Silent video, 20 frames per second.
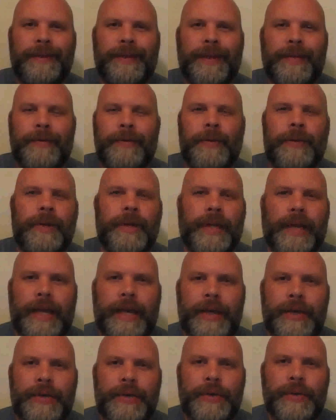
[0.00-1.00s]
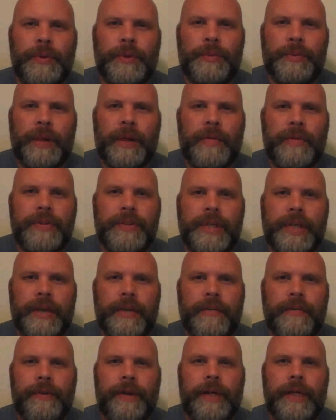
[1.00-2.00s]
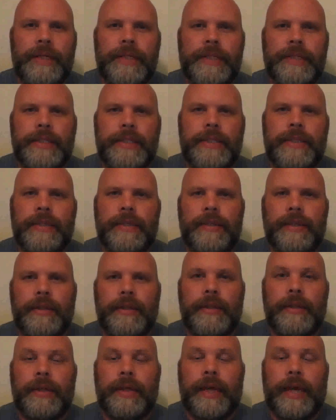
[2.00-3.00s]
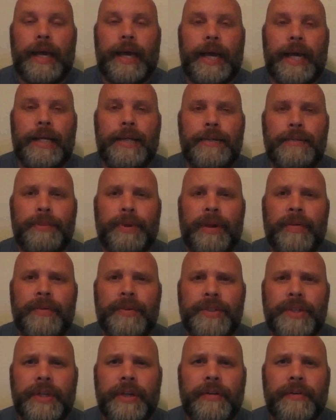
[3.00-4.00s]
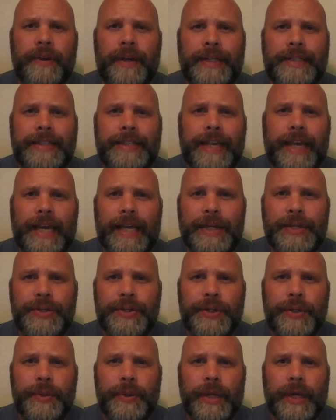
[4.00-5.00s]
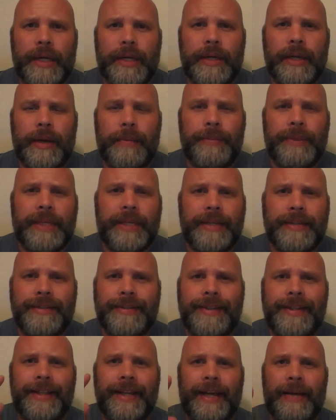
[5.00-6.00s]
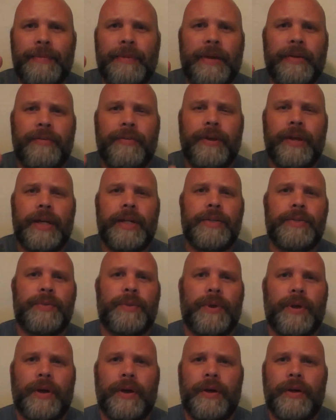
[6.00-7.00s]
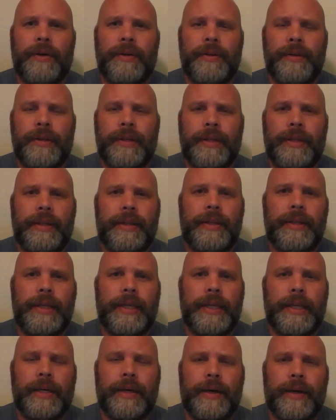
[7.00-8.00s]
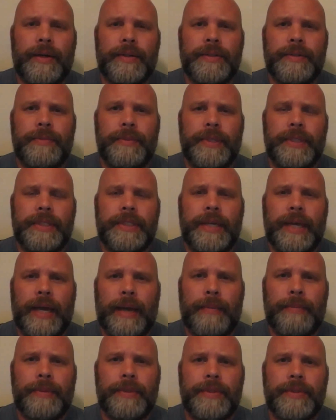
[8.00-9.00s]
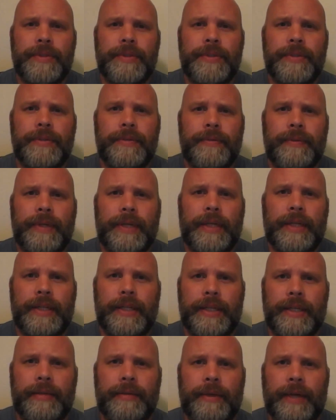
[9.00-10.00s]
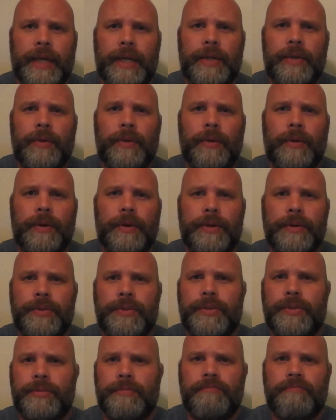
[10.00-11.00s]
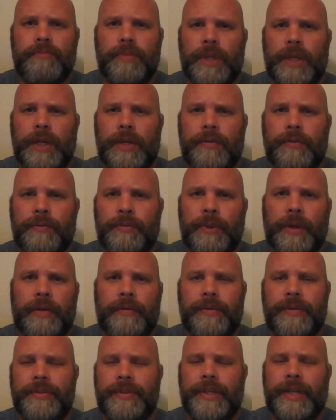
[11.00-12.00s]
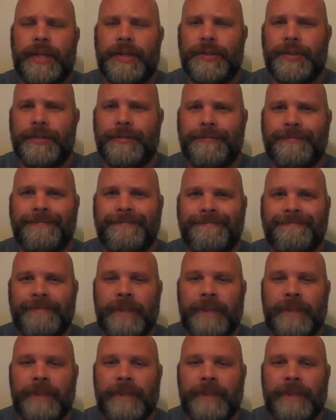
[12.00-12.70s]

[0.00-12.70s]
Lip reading: Hey everyone, Andrew with Prime Investigator Advice at PrimeInvestigatorAdviceHQ.com, because that, my friend, is where all the awesomeness happens, in the headquarters of Prime Investigation.